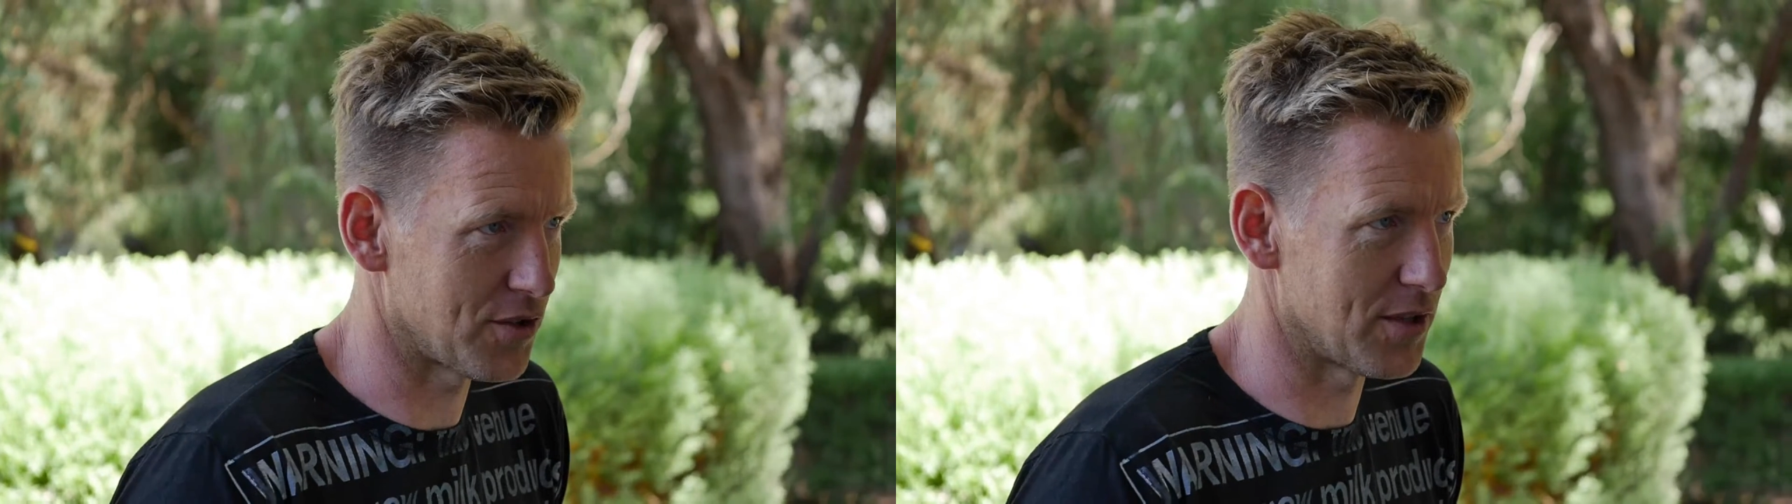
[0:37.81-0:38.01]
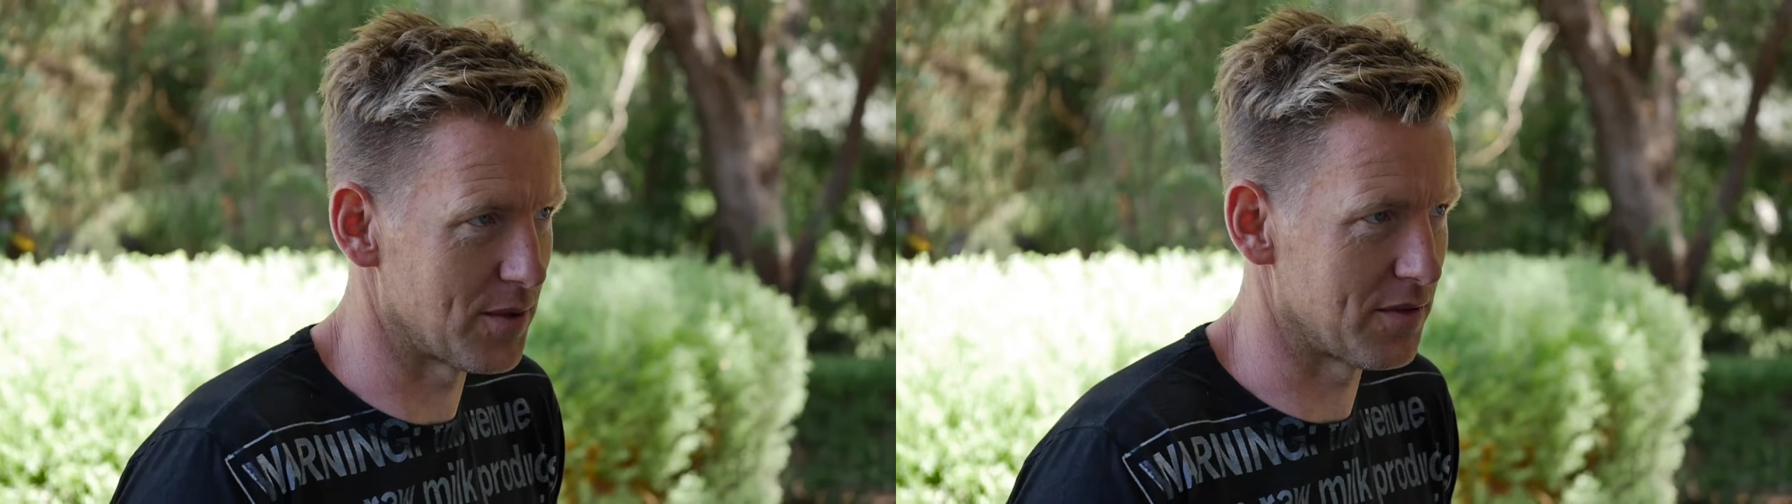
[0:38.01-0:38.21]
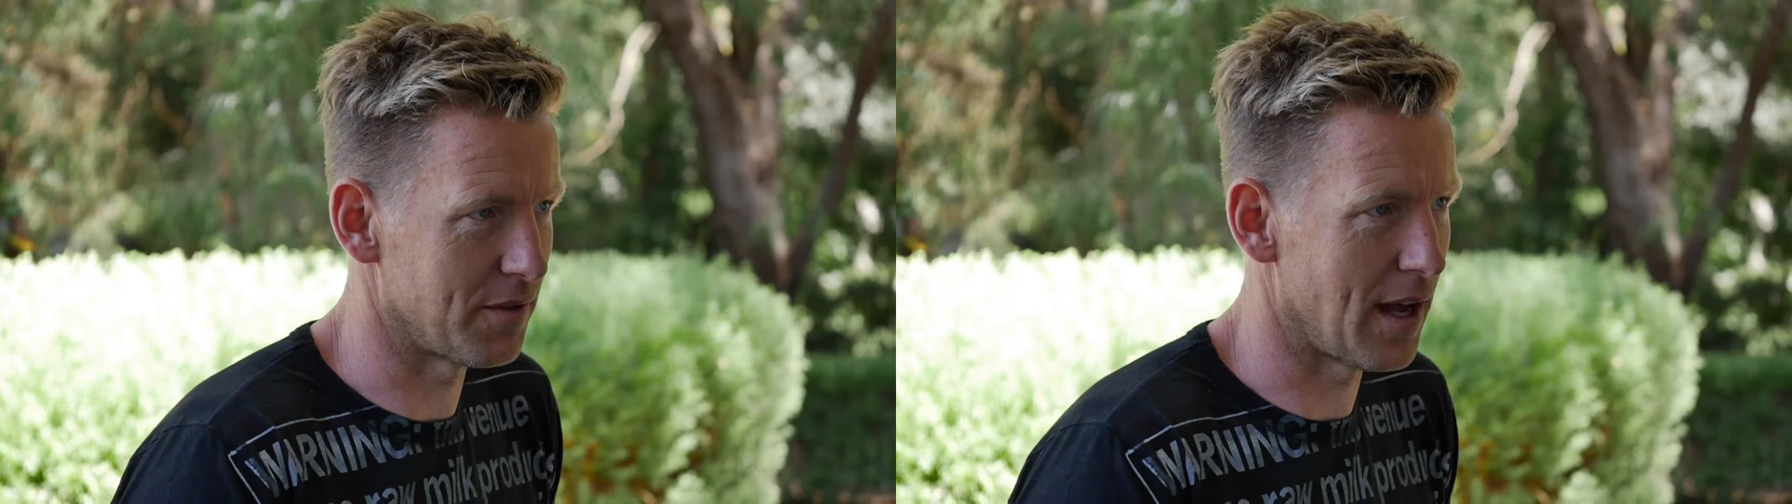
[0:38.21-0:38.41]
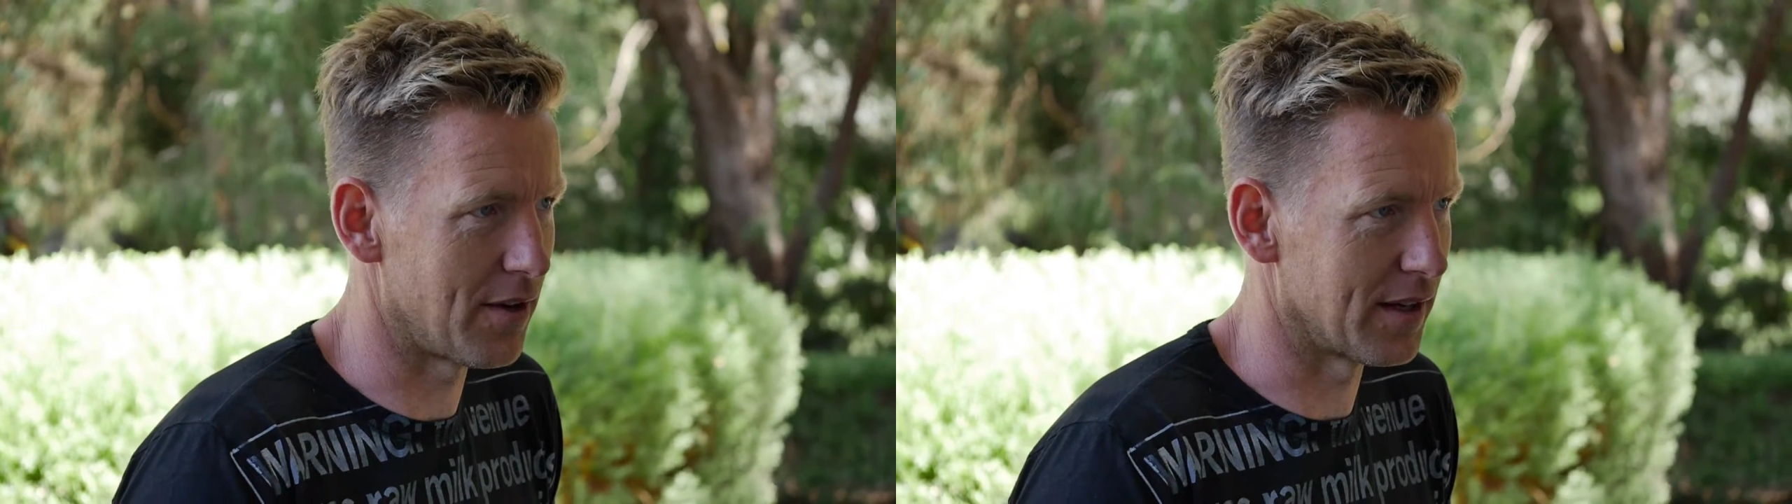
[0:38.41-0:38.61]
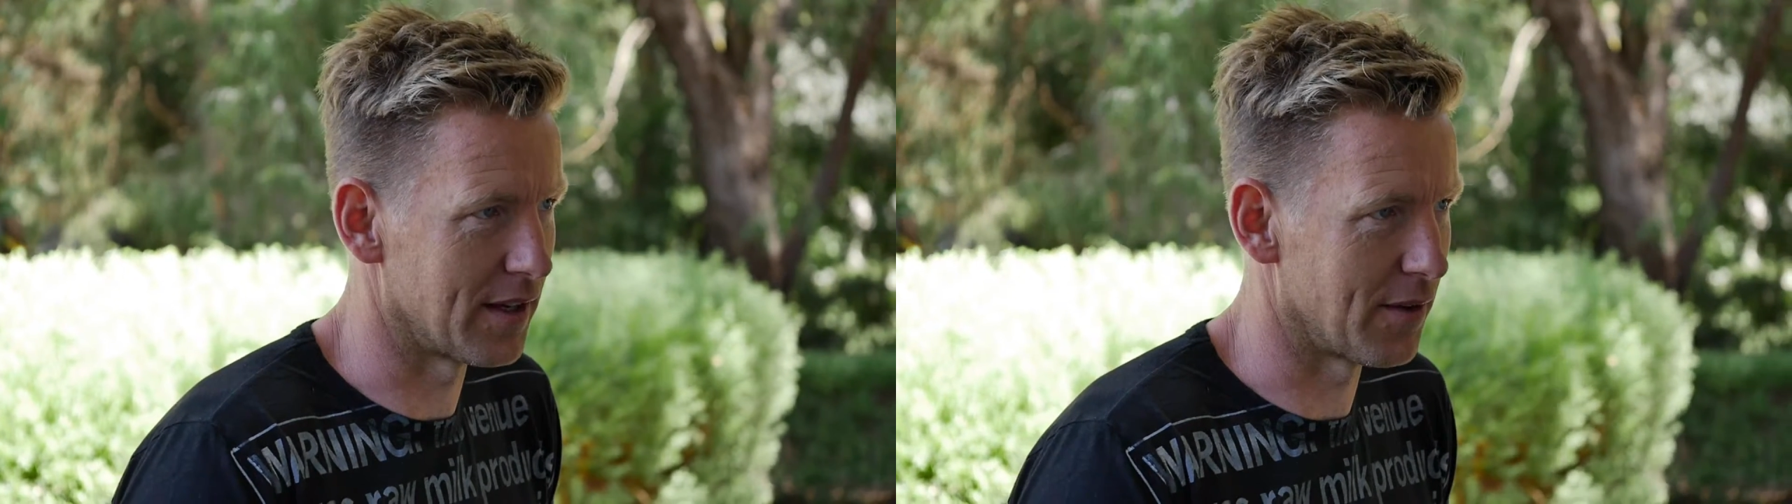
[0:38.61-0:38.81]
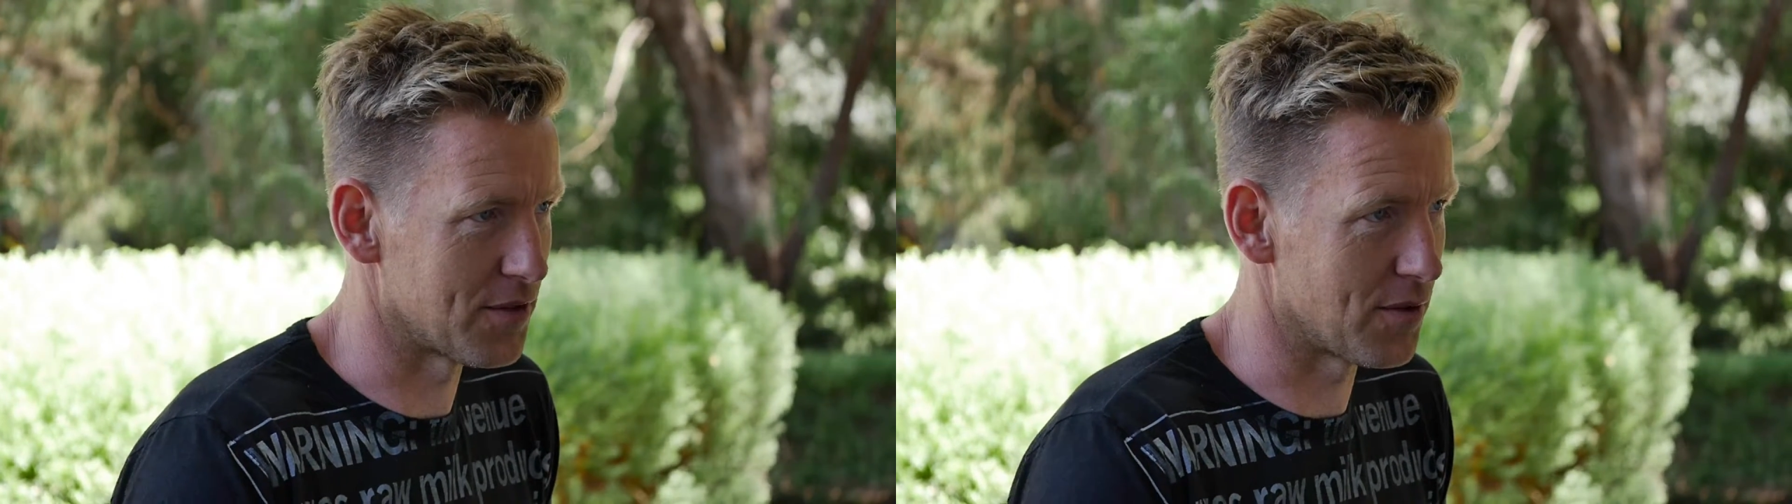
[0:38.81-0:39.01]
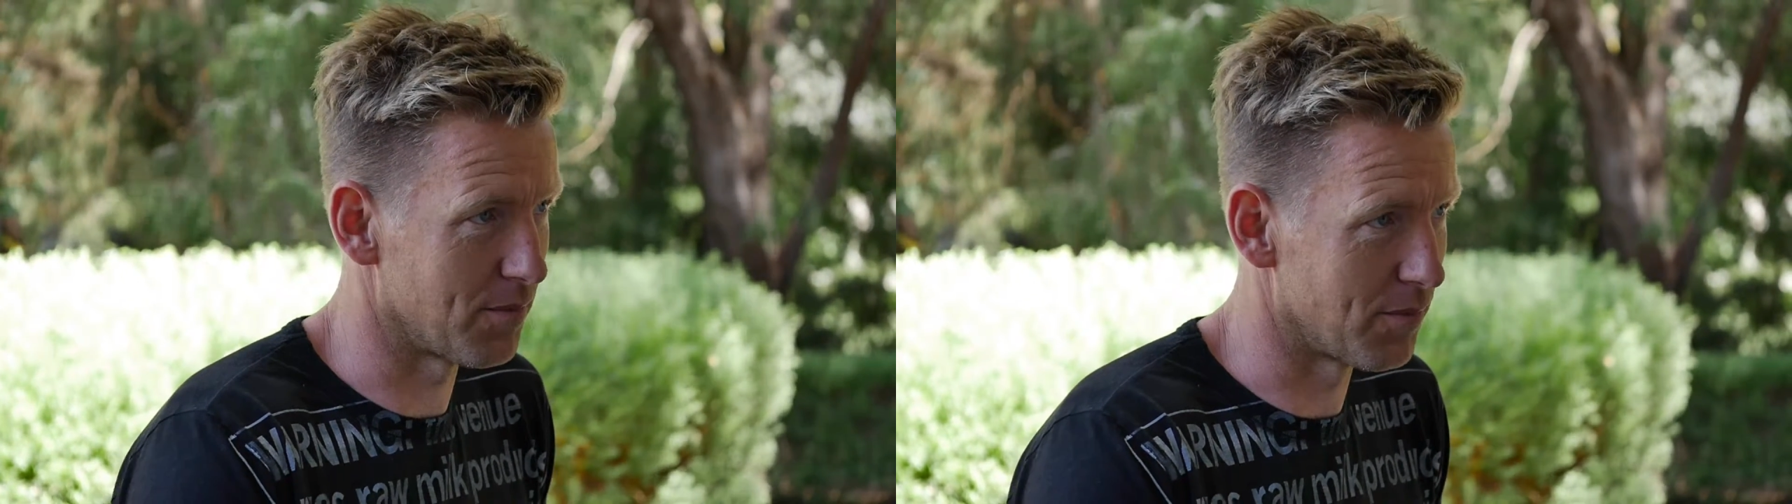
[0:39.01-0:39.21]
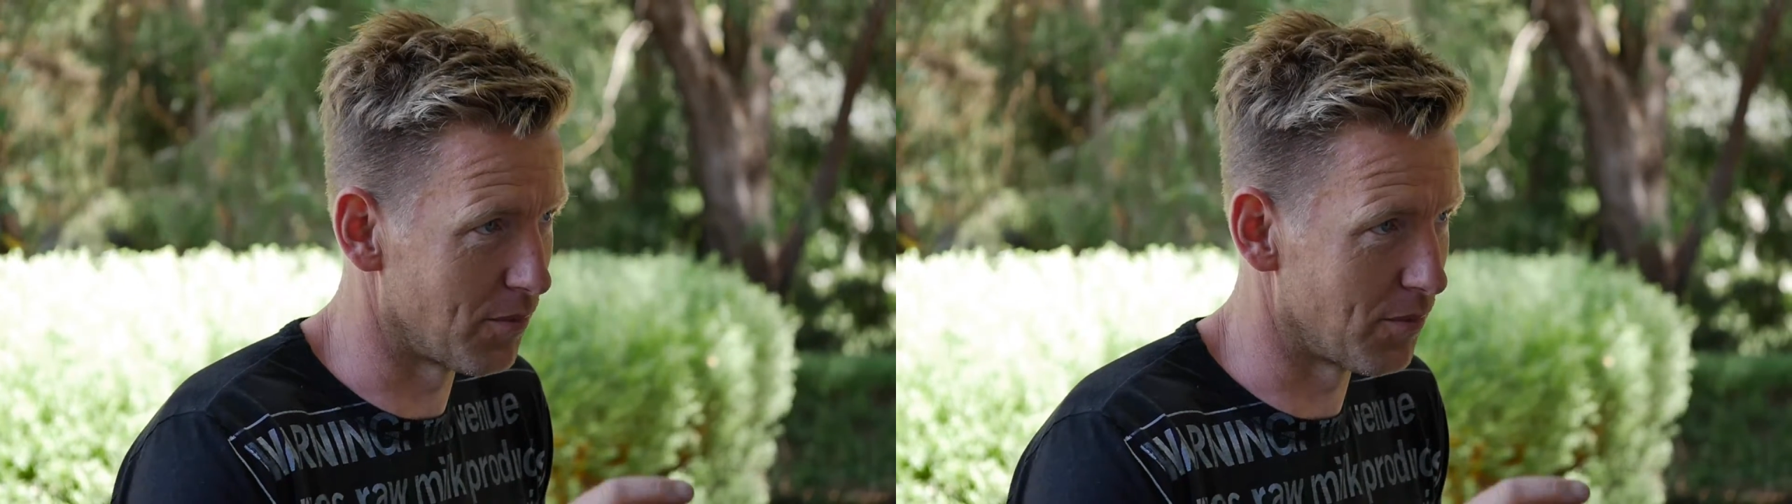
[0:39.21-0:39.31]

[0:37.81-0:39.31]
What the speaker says: trees is flowering, and I was